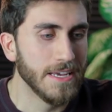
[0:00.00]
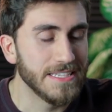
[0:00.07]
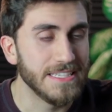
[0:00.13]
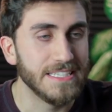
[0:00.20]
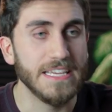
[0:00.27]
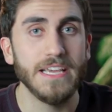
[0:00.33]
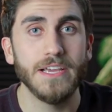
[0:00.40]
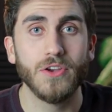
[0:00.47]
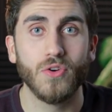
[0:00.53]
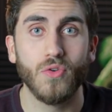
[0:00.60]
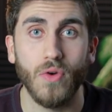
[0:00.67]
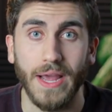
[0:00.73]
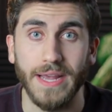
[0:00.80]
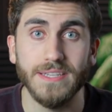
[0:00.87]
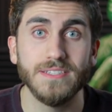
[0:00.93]
Seek
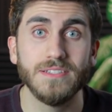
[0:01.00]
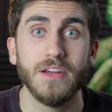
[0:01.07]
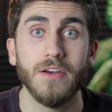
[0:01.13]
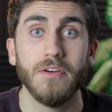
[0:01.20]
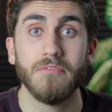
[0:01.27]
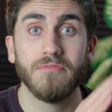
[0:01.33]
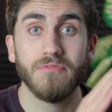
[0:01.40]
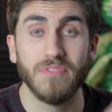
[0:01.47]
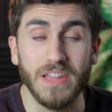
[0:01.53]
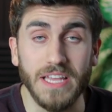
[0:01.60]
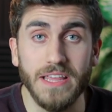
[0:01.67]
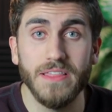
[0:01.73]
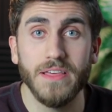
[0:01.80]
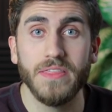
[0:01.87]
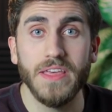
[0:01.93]
Christ,
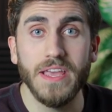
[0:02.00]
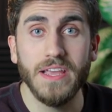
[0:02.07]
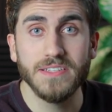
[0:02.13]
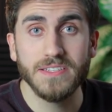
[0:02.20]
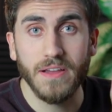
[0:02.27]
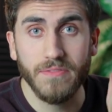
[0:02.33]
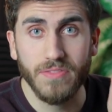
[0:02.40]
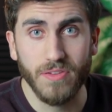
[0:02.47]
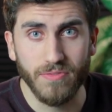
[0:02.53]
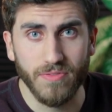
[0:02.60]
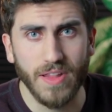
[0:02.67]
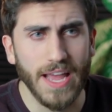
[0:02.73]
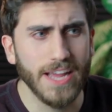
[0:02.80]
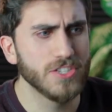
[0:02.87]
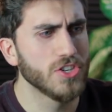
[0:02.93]
flee the things of the
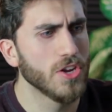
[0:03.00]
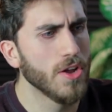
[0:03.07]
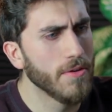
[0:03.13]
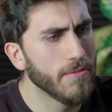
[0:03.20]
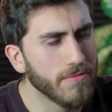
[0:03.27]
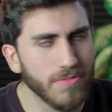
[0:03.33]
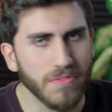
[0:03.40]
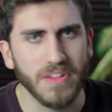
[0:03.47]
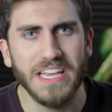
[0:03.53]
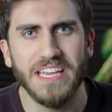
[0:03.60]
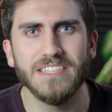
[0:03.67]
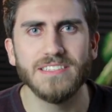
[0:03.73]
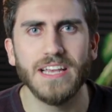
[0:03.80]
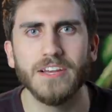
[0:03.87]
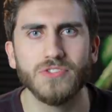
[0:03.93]
flesh,
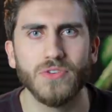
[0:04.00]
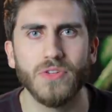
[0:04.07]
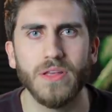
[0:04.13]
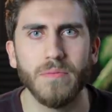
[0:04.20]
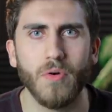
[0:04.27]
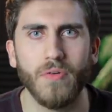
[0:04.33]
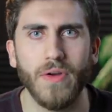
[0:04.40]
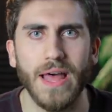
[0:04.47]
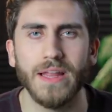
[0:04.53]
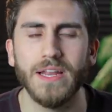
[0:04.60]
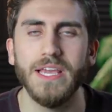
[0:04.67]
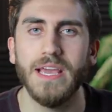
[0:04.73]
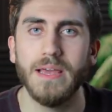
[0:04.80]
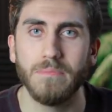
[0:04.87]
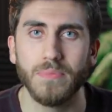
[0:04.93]
flee sexual
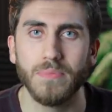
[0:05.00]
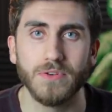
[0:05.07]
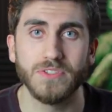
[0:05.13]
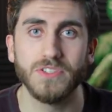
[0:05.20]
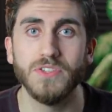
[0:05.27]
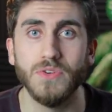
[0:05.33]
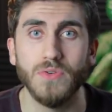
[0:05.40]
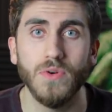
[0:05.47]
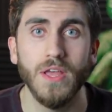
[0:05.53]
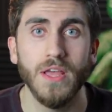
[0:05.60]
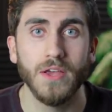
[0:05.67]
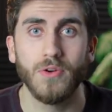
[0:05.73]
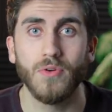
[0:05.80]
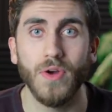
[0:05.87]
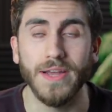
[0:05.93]
immorality, and pursue
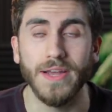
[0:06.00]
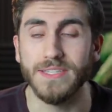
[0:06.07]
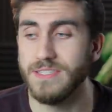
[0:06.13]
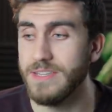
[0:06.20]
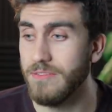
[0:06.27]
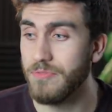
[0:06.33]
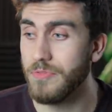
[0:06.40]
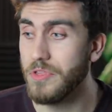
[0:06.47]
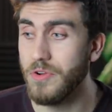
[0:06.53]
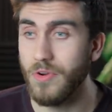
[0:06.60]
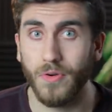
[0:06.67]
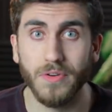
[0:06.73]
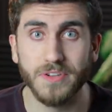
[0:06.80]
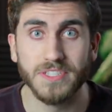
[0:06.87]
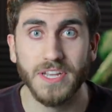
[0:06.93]
Christ. And for the
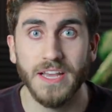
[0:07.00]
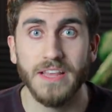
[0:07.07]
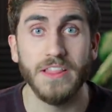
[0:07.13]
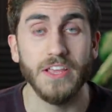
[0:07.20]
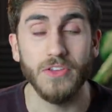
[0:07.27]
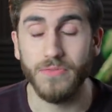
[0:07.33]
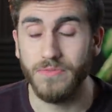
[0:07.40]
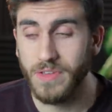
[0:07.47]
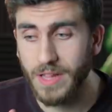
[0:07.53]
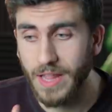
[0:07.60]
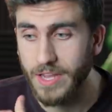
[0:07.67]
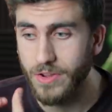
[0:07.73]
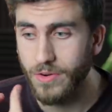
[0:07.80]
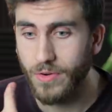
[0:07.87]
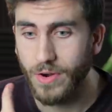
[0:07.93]
girls that you feel
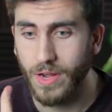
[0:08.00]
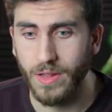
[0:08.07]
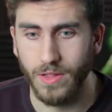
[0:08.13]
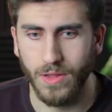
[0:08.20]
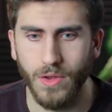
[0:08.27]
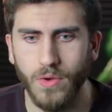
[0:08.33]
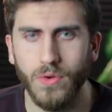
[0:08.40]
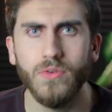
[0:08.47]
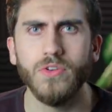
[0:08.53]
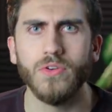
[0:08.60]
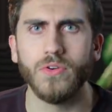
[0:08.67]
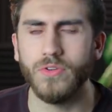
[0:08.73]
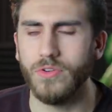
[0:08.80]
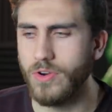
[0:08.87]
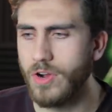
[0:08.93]
like you're alone,
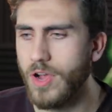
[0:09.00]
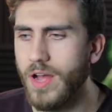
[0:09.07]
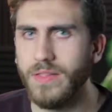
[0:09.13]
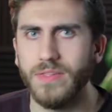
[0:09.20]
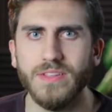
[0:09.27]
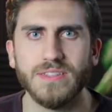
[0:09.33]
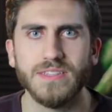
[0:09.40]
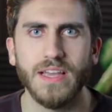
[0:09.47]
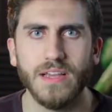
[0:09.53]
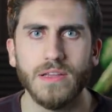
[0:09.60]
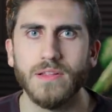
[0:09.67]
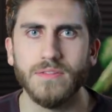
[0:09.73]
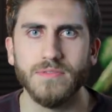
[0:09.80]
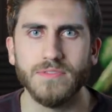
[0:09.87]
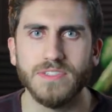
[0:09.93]
you're you're caught in this
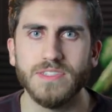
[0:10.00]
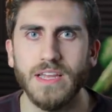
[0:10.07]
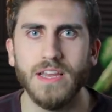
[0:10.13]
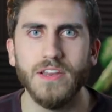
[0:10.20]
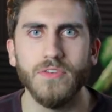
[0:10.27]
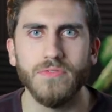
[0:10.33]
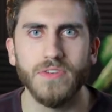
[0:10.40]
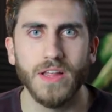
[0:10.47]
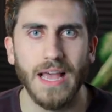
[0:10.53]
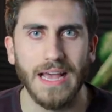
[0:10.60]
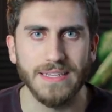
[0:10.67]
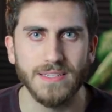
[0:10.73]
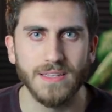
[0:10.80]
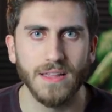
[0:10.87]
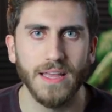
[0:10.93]
cycle of sin, you feel
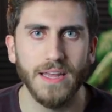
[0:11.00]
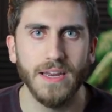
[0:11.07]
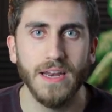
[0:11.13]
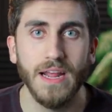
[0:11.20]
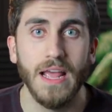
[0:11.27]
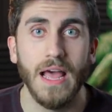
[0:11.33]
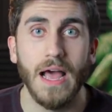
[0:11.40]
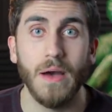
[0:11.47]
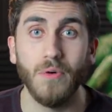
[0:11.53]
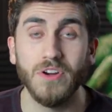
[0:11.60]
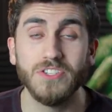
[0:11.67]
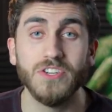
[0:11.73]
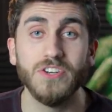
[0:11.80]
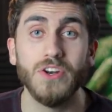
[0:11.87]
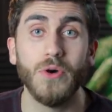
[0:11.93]
isolated, I
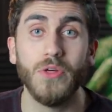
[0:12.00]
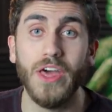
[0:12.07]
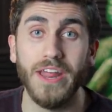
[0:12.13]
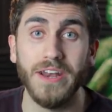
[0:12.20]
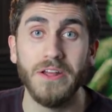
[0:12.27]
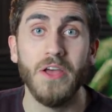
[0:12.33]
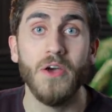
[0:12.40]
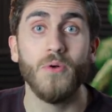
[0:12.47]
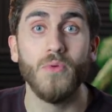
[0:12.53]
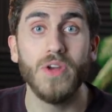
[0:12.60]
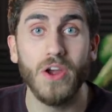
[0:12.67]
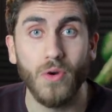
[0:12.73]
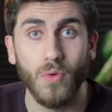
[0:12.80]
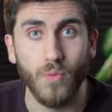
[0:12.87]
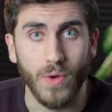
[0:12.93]
want you to know that
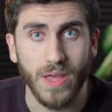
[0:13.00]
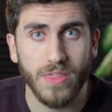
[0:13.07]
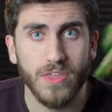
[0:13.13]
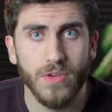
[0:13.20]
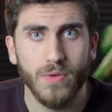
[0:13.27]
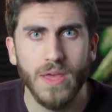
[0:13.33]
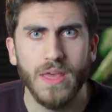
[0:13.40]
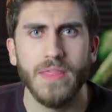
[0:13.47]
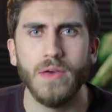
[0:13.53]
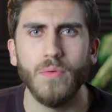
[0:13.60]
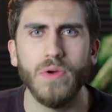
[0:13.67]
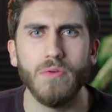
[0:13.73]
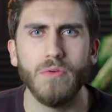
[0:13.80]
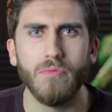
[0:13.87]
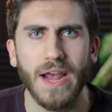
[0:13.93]
we are with you, that
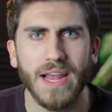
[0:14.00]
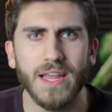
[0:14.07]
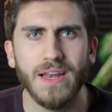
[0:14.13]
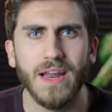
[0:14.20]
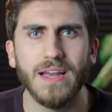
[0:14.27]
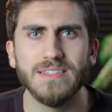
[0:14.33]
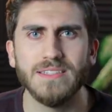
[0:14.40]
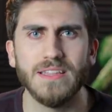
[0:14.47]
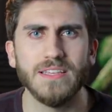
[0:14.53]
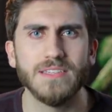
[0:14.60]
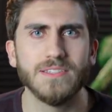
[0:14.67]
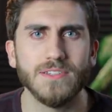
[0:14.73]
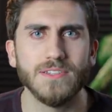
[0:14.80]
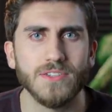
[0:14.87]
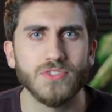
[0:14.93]
we recognize that
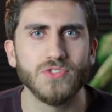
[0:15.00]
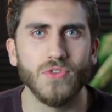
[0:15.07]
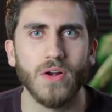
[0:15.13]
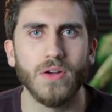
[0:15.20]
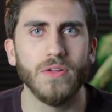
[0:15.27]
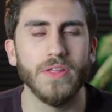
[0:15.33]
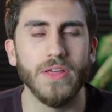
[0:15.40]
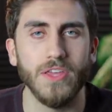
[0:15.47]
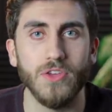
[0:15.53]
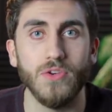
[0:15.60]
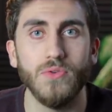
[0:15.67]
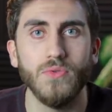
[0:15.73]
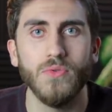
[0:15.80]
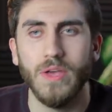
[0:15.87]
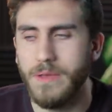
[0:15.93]
this is a struggle that
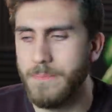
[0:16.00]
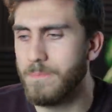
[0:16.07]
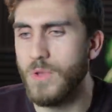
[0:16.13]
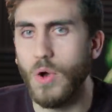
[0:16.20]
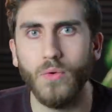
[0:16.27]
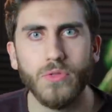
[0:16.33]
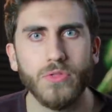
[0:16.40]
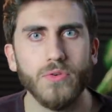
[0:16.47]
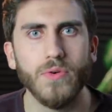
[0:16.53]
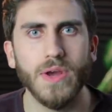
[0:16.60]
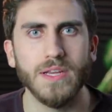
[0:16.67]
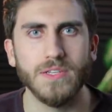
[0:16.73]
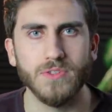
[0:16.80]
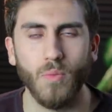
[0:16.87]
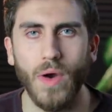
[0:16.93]
you go through
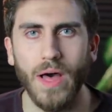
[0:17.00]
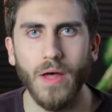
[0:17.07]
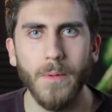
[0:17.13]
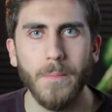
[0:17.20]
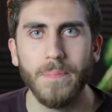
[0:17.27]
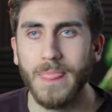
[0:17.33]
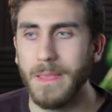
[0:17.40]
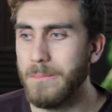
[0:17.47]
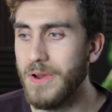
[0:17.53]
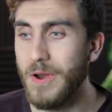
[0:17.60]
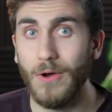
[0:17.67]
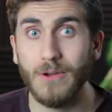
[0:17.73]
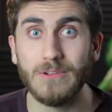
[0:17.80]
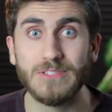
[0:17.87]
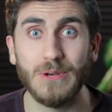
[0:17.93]
as well, but
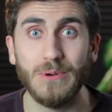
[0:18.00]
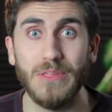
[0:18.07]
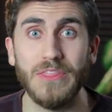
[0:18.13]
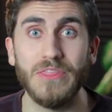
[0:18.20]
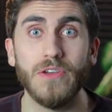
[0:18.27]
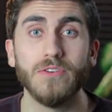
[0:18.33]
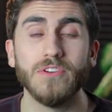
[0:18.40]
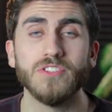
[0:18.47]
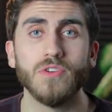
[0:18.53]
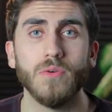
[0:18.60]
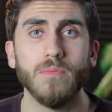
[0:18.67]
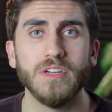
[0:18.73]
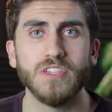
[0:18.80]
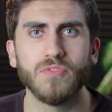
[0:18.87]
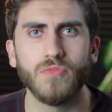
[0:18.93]
also that there is so
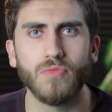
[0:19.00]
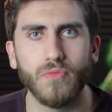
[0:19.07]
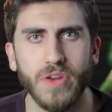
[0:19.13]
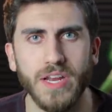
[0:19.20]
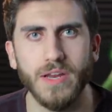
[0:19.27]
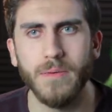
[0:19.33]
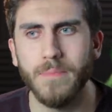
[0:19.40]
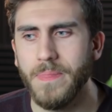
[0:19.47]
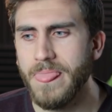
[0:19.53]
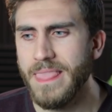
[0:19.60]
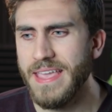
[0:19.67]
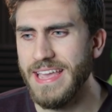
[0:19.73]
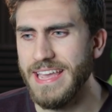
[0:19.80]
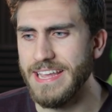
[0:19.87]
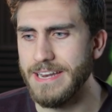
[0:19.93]
much freedom
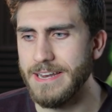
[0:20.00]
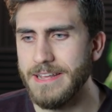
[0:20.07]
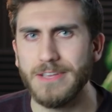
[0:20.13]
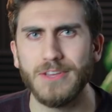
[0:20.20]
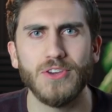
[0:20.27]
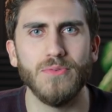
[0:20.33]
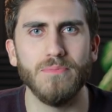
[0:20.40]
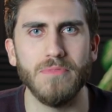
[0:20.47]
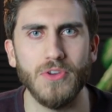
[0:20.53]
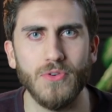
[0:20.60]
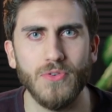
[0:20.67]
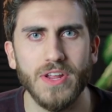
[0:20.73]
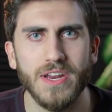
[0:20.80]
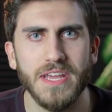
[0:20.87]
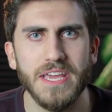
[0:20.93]
in
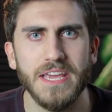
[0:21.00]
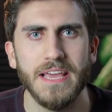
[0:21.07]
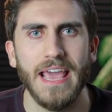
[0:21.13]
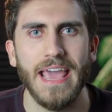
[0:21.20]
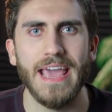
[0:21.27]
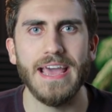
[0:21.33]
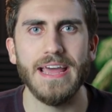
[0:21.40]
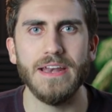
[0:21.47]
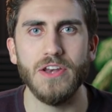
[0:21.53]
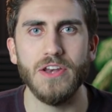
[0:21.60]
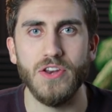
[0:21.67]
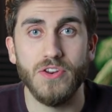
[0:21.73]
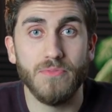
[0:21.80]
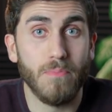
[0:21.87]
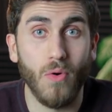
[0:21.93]
community
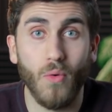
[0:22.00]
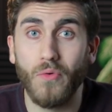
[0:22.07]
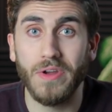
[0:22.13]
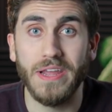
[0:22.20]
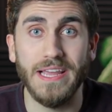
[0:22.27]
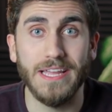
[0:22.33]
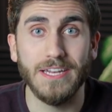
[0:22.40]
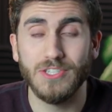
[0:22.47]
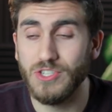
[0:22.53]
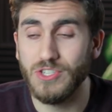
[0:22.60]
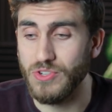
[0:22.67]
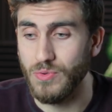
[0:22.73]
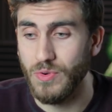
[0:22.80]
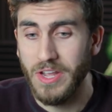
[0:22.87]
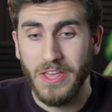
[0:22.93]
and pouring
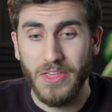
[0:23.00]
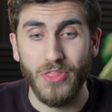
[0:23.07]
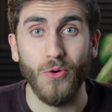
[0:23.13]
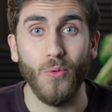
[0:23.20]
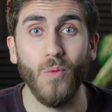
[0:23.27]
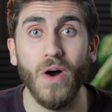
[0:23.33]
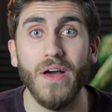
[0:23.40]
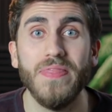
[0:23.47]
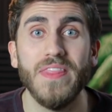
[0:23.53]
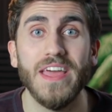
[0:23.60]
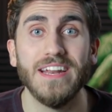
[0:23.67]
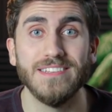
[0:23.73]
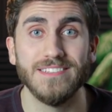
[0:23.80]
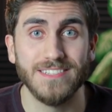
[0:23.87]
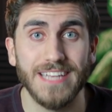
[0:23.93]
into the one
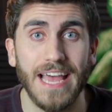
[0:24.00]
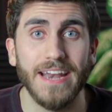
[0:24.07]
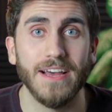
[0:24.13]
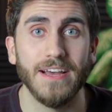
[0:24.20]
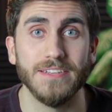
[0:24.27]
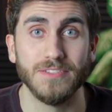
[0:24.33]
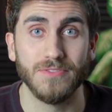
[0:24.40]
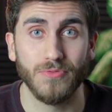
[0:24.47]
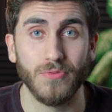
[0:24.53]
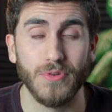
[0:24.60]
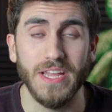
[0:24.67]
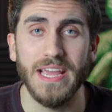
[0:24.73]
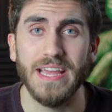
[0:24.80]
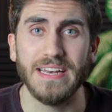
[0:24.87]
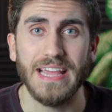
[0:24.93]
that has set us
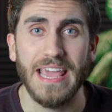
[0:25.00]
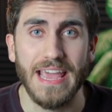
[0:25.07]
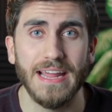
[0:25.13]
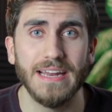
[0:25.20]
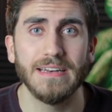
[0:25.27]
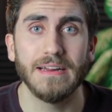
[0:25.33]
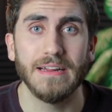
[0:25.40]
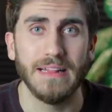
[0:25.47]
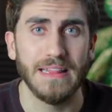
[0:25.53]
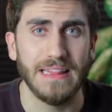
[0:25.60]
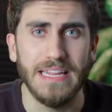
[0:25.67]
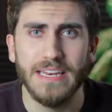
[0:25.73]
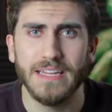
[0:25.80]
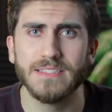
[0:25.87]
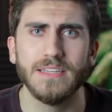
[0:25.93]
free and can
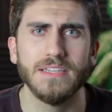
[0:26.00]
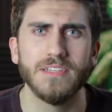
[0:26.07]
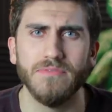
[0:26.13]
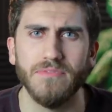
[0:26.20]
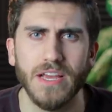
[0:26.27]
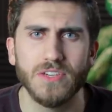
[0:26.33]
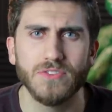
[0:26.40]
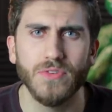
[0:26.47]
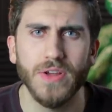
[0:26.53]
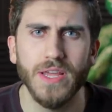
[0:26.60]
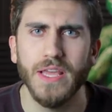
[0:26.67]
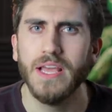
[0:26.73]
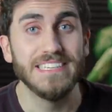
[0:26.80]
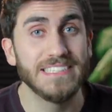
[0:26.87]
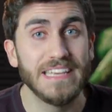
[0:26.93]
lead us into
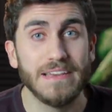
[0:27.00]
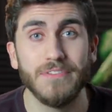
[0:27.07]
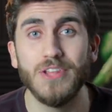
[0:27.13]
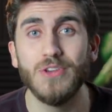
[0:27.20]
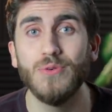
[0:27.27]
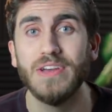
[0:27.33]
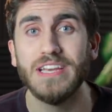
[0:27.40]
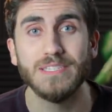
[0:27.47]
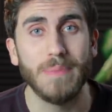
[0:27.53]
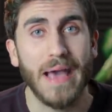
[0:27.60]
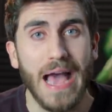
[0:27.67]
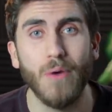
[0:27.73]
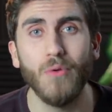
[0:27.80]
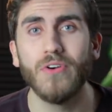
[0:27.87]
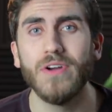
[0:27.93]
victory. He's given you his
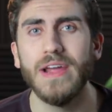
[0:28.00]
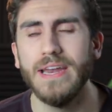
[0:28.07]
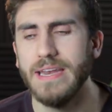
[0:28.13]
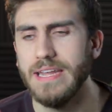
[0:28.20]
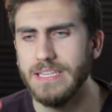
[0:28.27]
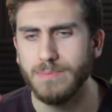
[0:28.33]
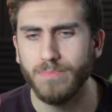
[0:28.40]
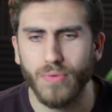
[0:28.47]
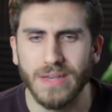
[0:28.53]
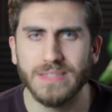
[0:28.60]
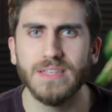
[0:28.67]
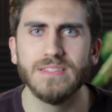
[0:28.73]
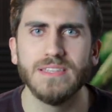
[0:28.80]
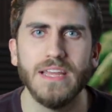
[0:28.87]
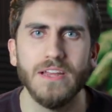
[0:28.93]
power and his
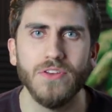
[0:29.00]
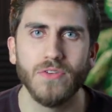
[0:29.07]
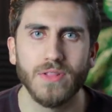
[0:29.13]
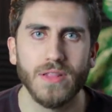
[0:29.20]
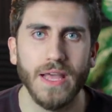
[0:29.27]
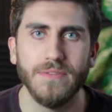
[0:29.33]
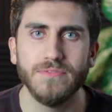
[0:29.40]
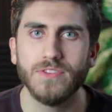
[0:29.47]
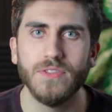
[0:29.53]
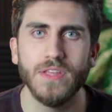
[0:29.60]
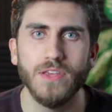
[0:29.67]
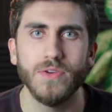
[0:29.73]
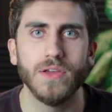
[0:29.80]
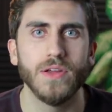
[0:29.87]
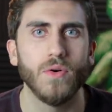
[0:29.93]
presence in your life so
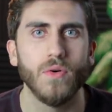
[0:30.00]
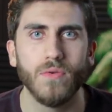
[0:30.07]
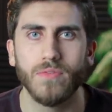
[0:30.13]
that you can